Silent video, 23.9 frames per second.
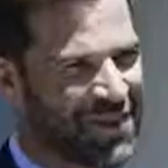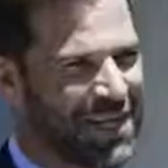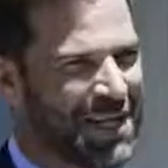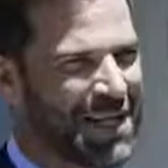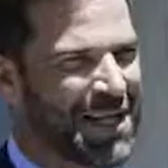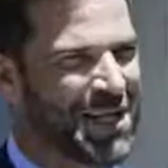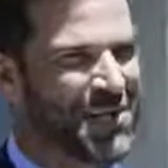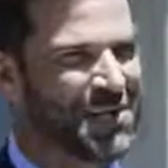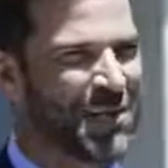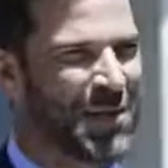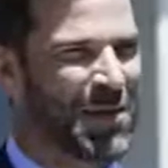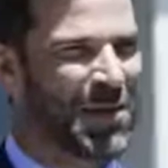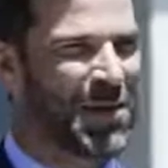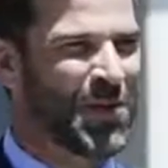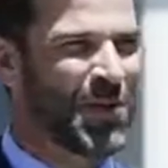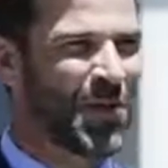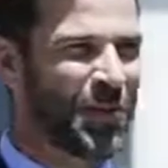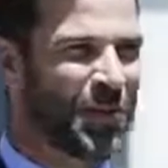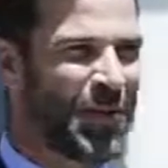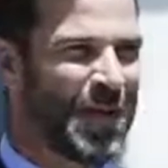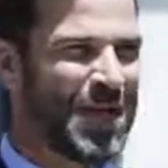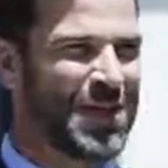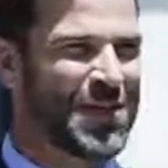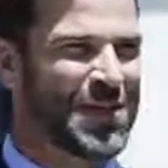think that's what they call
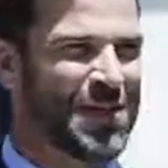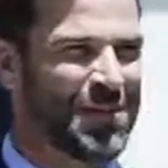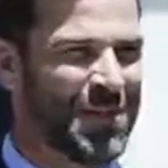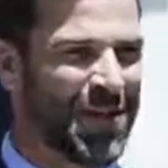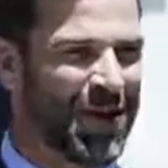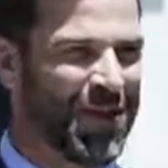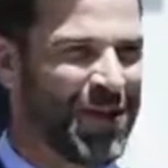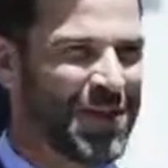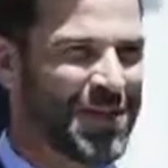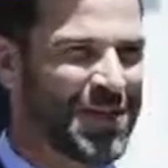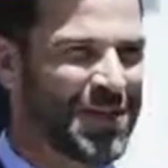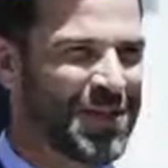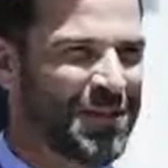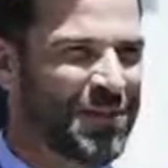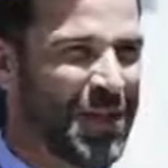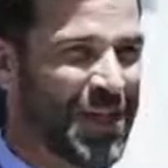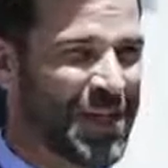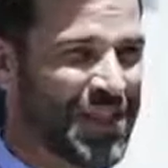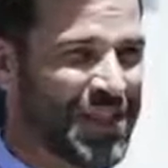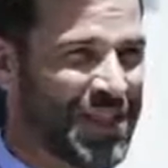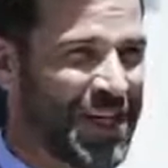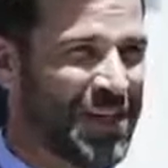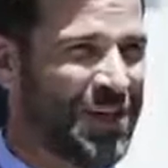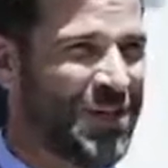peace of mind.
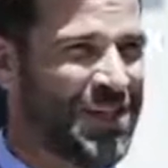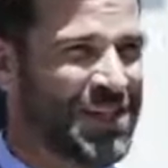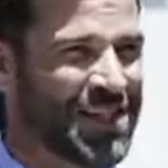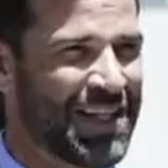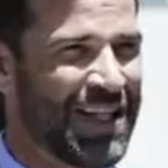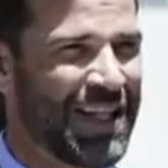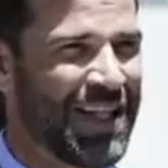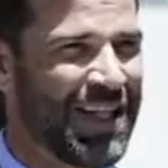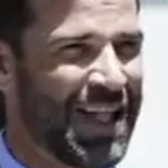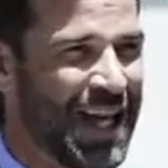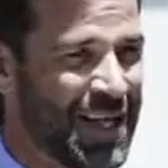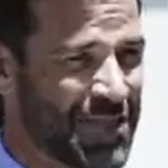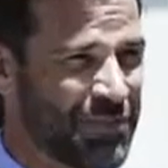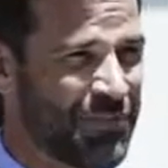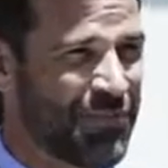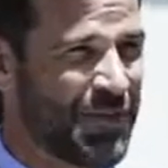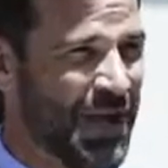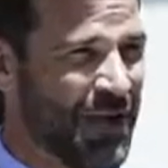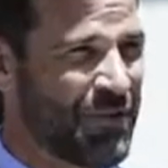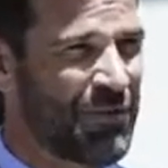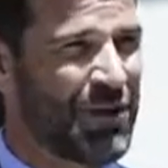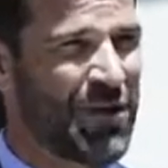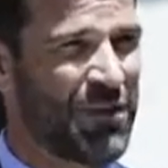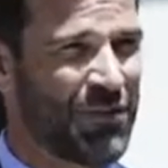But seriously, that's
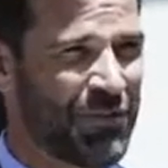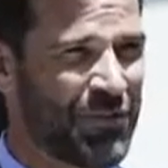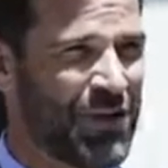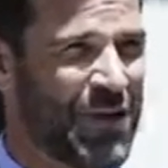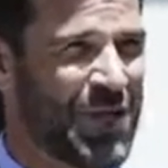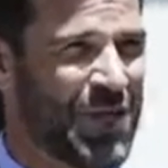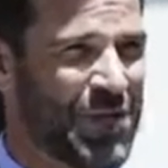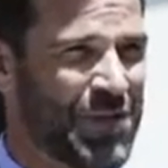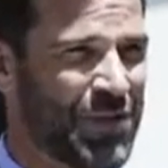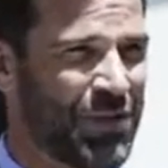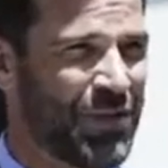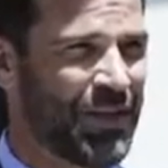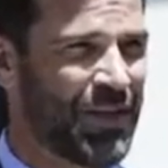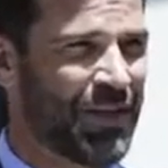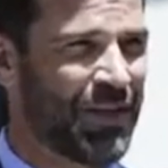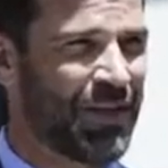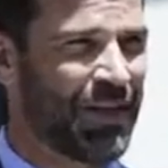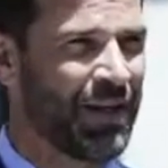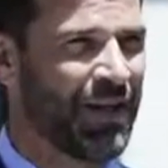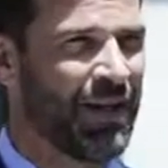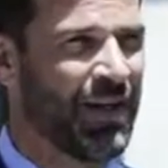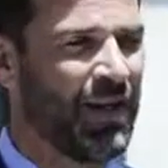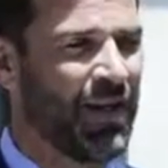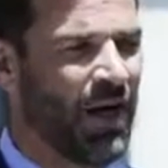very reassuring.
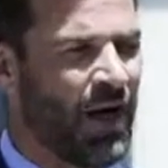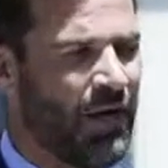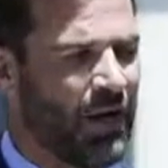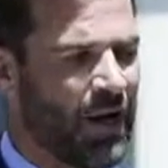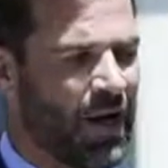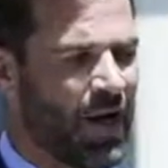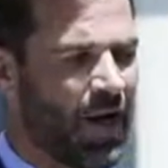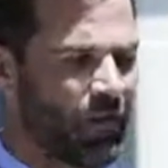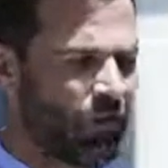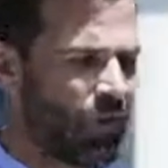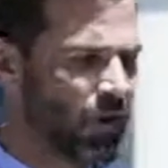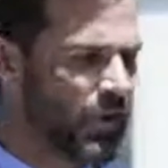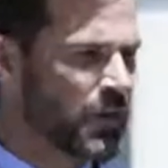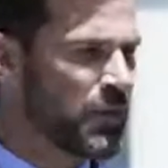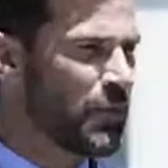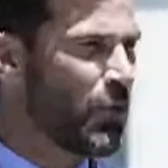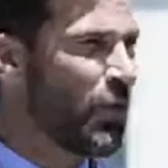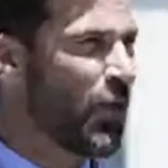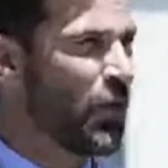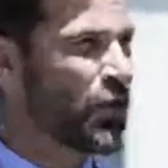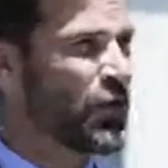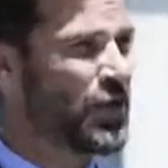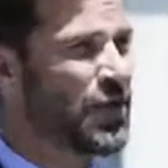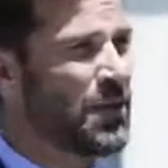All right, I've got some
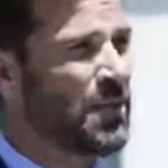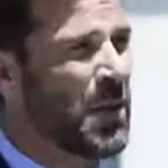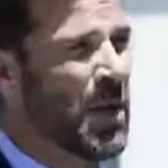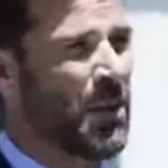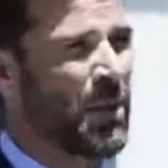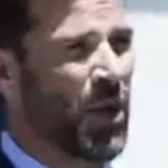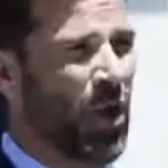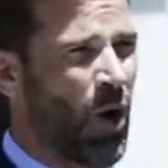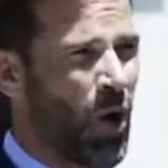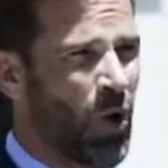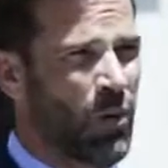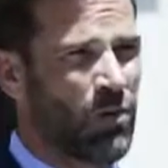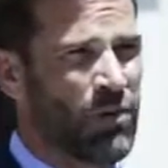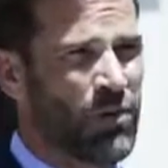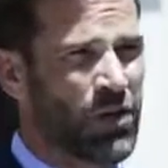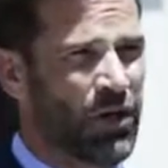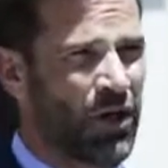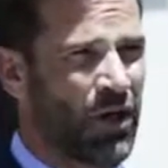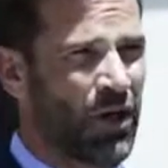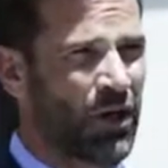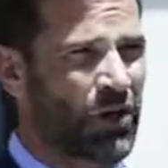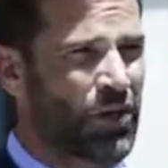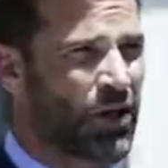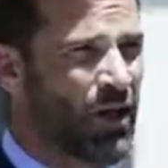questions about my home
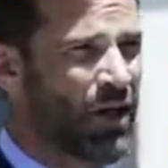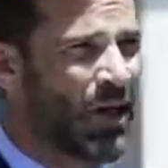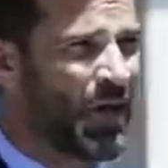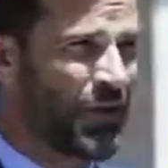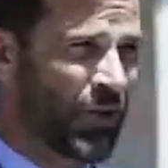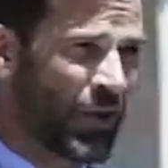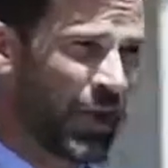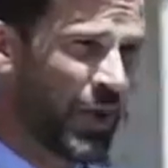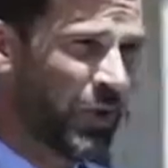charger, okay. if you